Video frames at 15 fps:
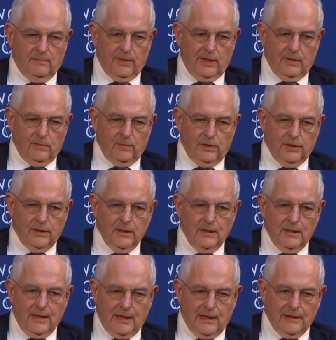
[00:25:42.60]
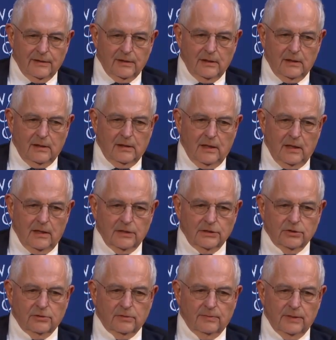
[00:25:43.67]
compared with other
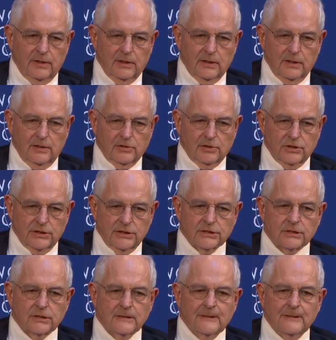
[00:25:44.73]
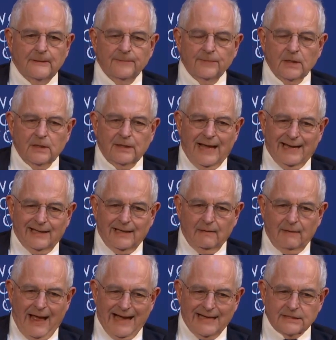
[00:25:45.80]
large European countries.
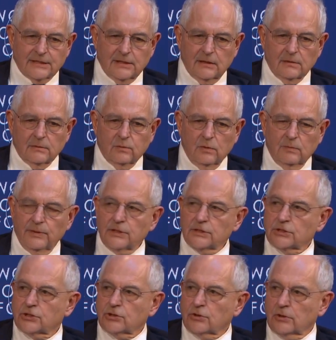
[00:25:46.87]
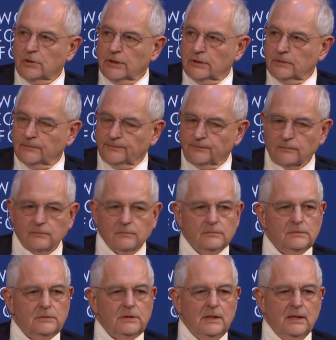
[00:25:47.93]
That asset will be destroyed.
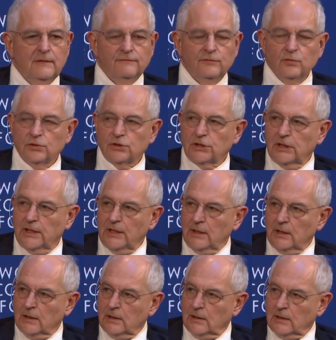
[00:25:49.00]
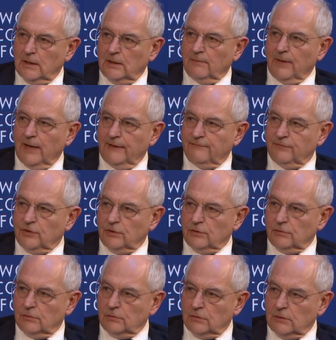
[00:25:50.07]
Unfortunately, in my
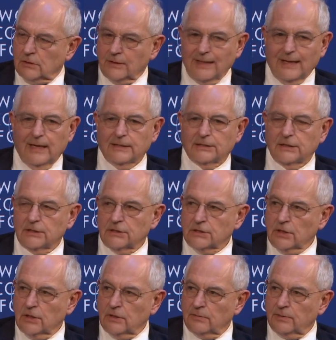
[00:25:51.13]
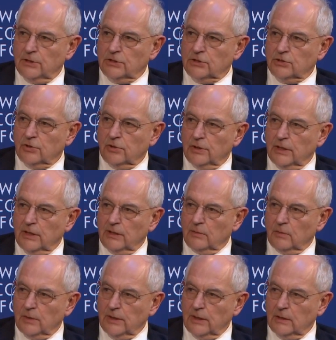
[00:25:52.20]
view, that asset is going to be destroyed
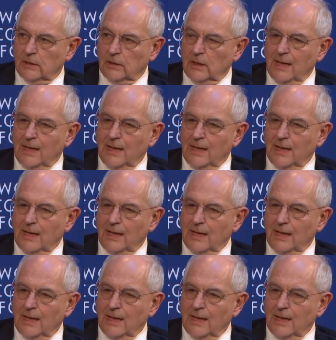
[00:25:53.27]
anyway.